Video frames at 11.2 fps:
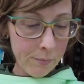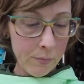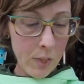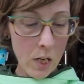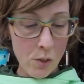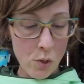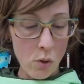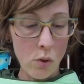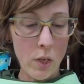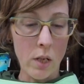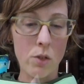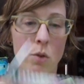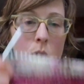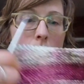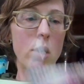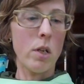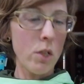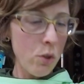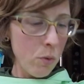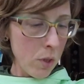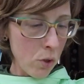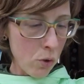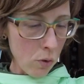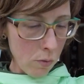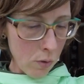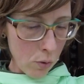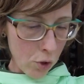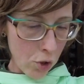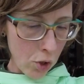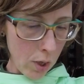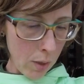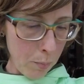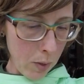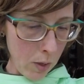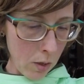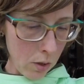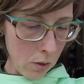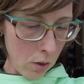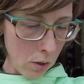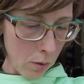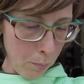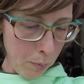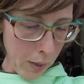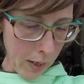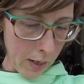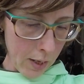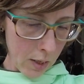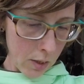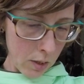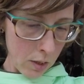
Yeah, so I started doing short row shaping along her back.